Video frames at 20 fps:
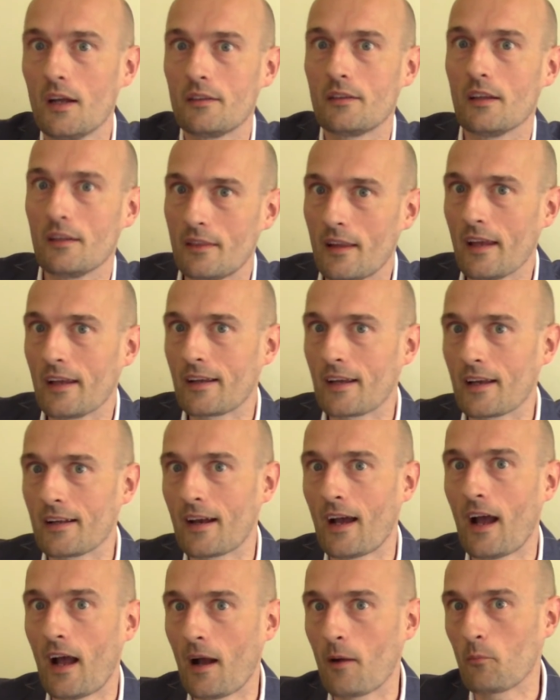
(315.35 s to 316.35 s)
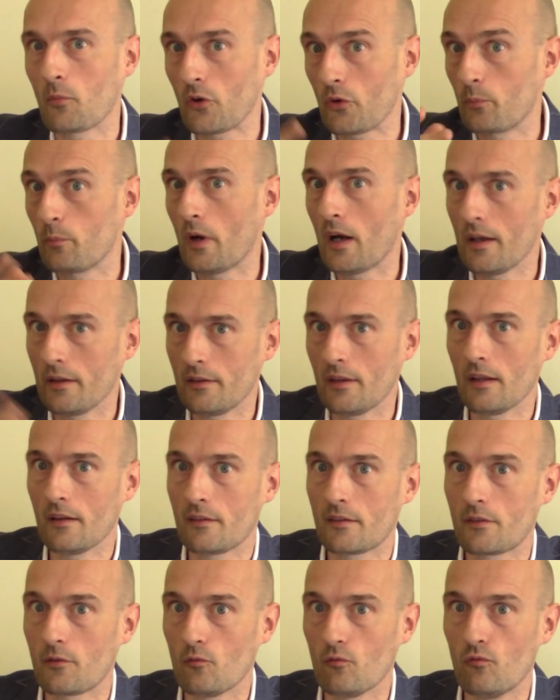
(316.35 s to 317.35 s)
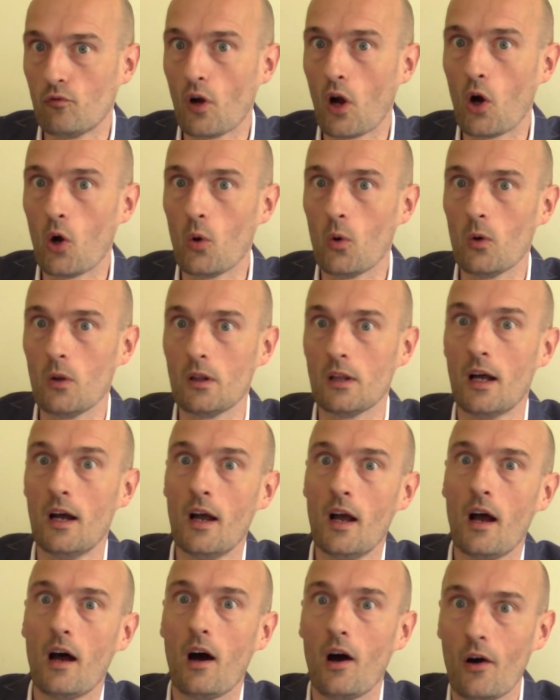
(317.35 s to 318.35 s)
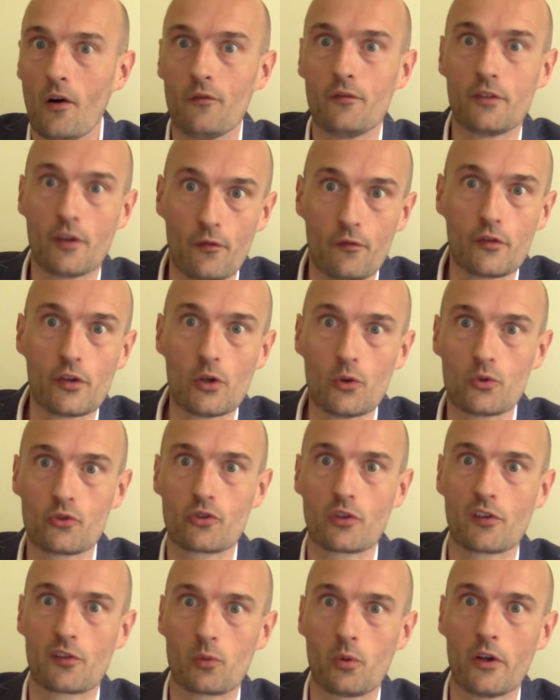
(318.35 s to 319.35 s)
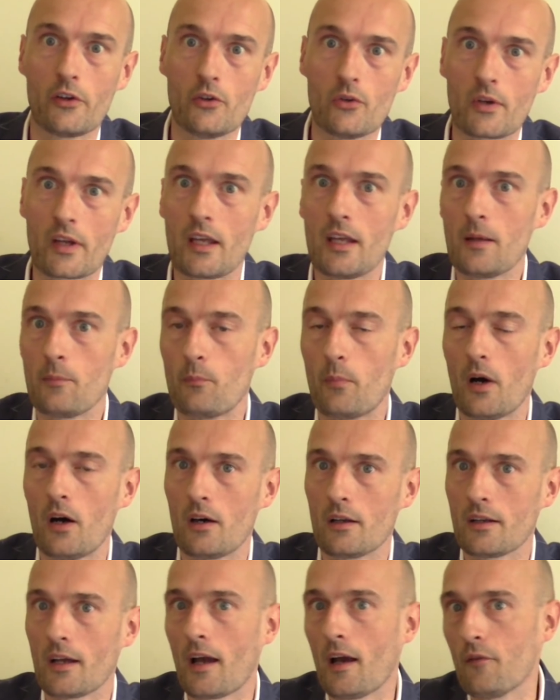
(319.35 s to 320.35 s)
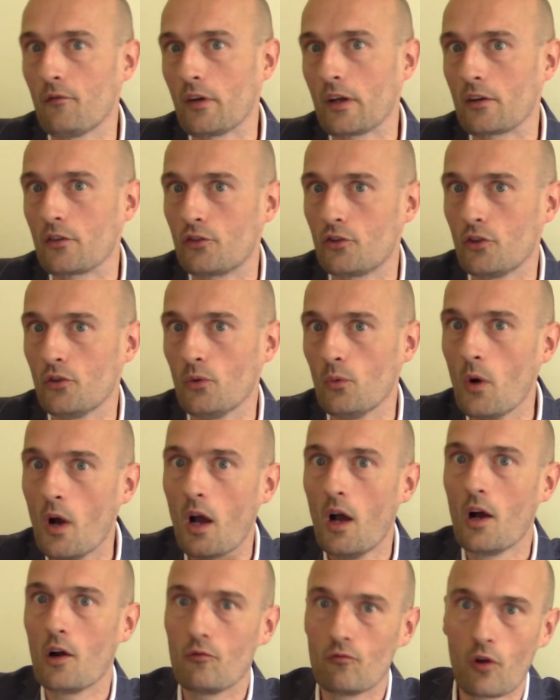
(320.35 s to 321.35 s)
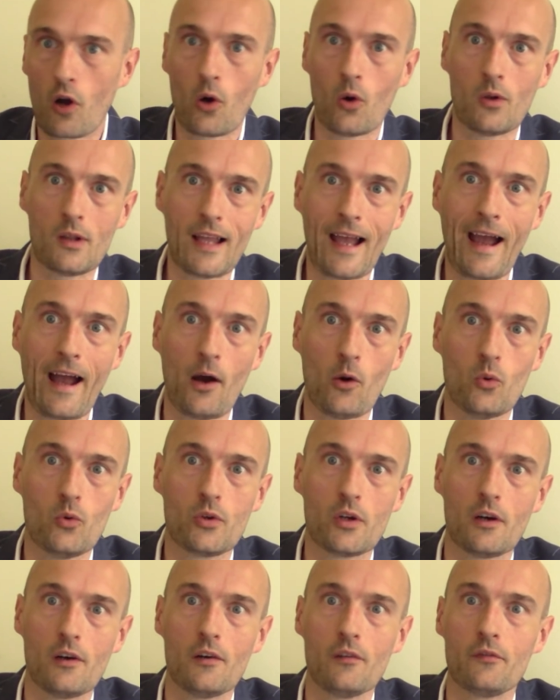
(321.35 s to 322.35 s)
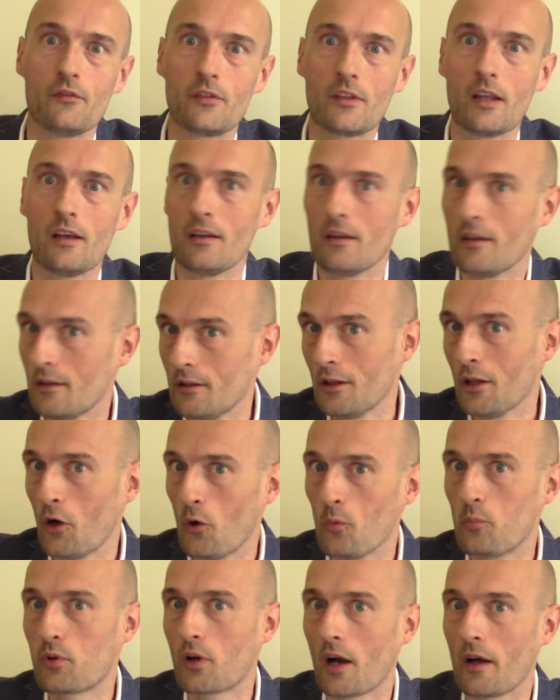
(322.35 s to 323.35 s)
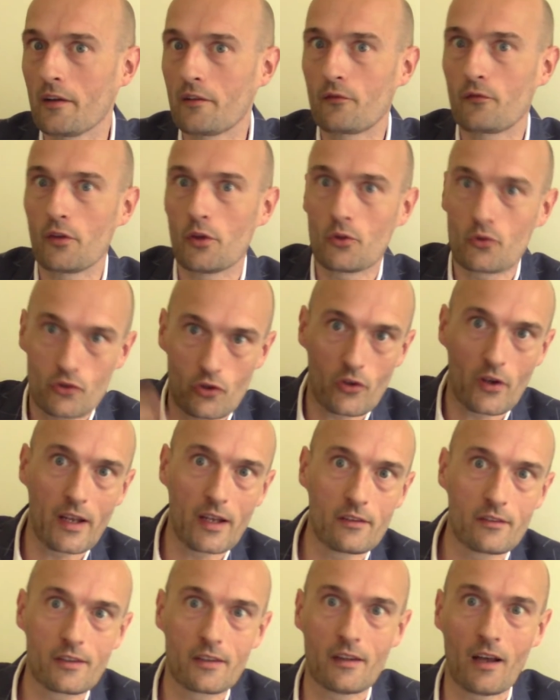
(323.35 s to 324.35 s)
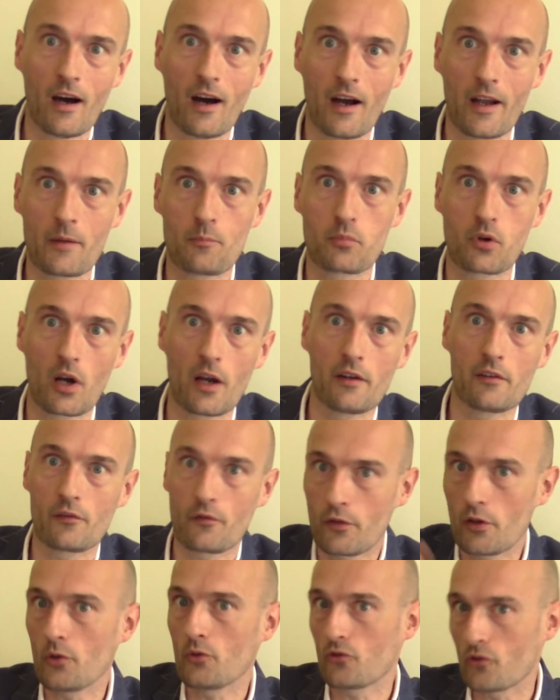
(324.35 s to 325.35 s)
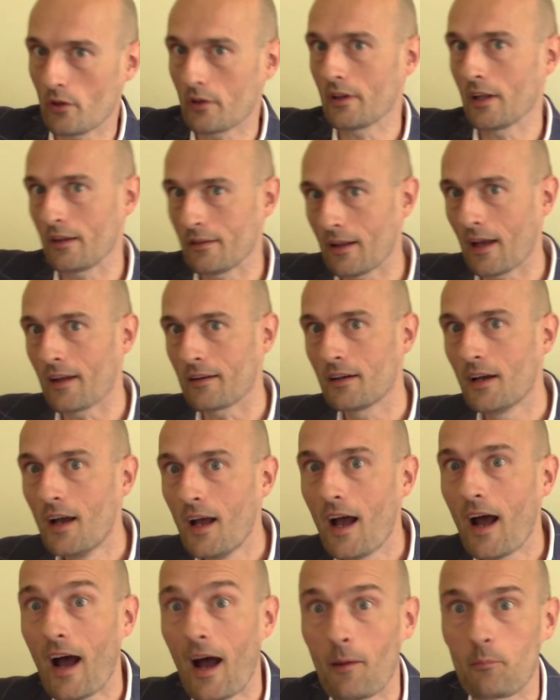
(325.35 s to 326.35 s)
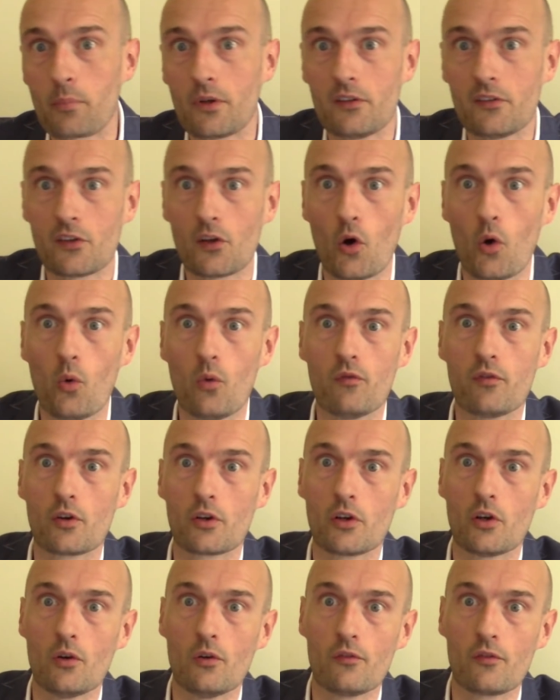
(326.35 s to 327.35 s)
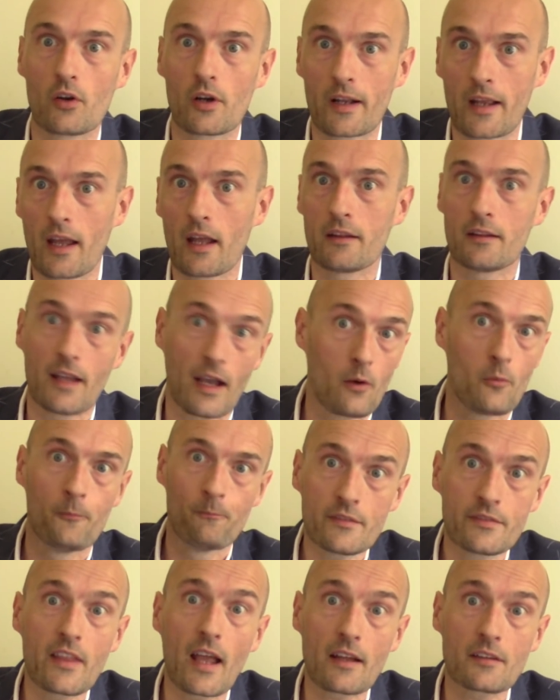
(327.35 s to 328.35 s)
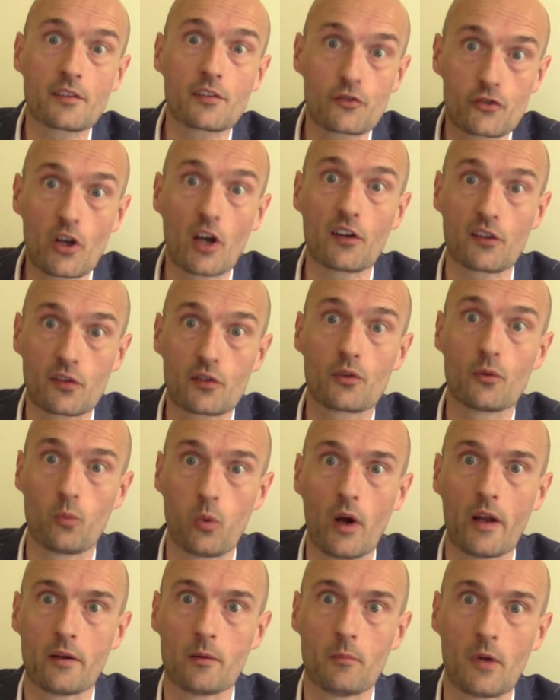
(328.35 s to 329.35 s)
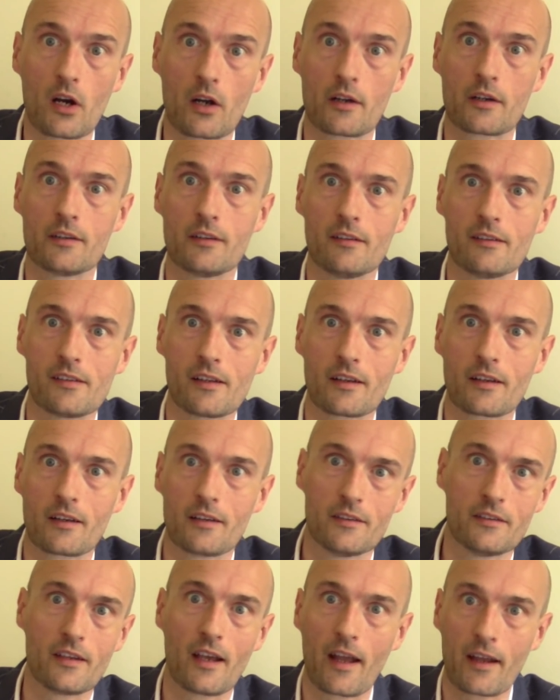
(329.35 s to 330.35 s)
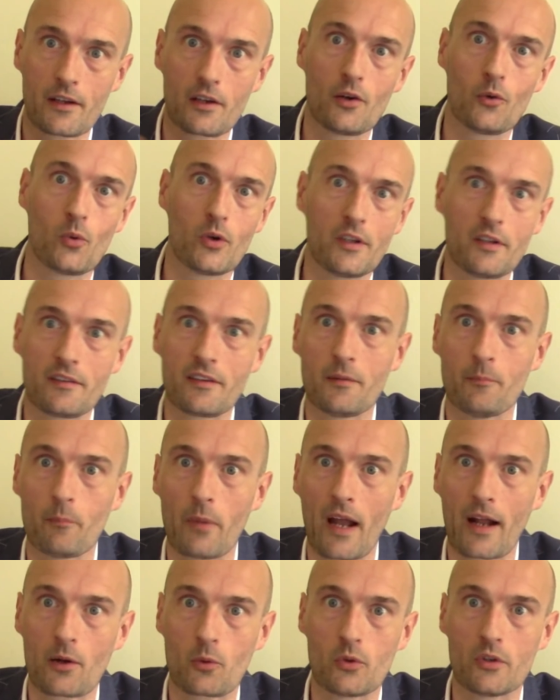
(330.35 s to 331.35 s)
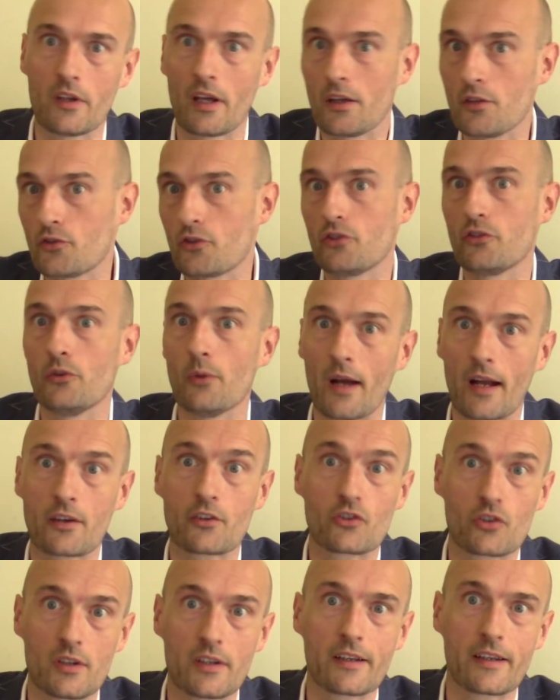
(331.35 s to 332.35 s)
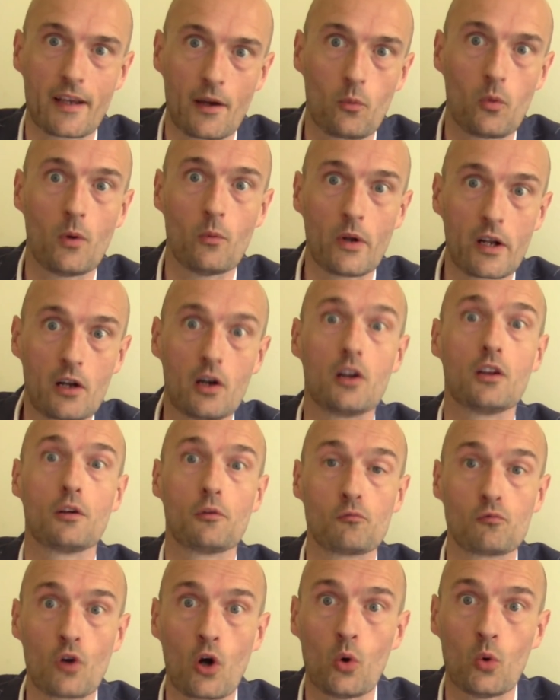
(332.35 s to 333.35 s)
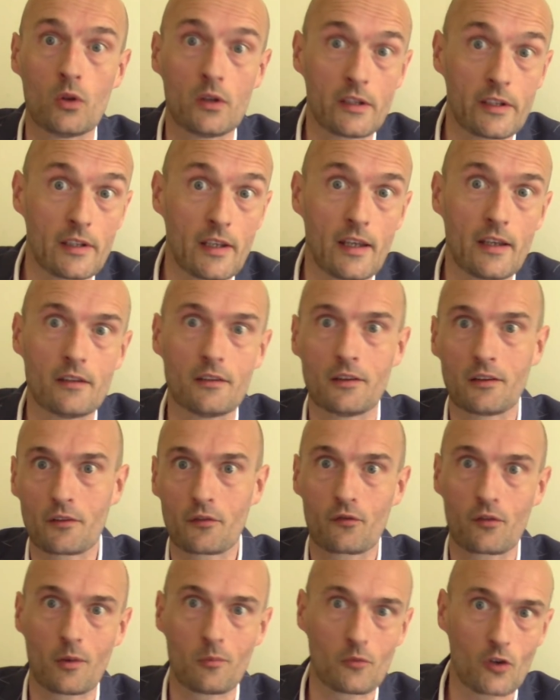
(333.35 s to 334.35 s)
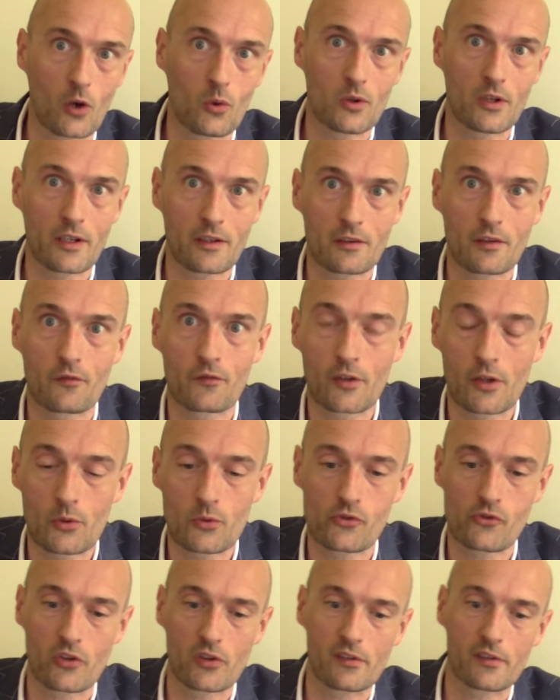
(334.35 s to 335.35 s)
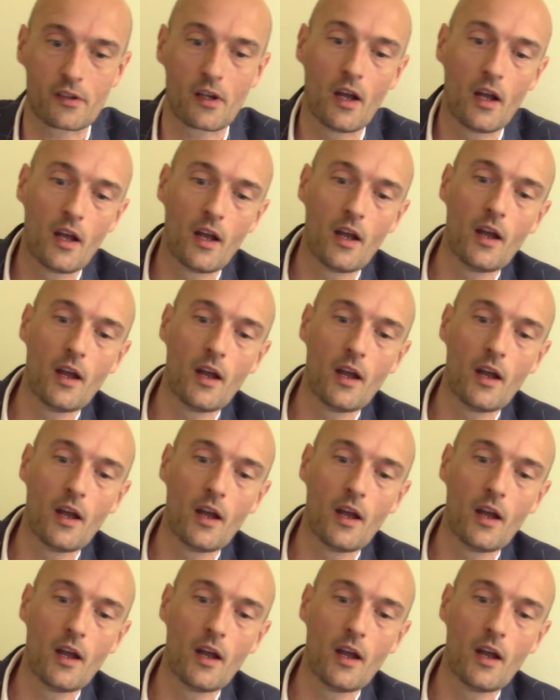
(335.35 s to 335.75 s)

that they get hammered by this roll of the futures, where you keep on having to roll out of the low priced future into the high priced future, and then that happens over and over again. Now, that's just when a market is in contango. When it's in backwardation, you actually get what we call a roll yield from rolling the futures.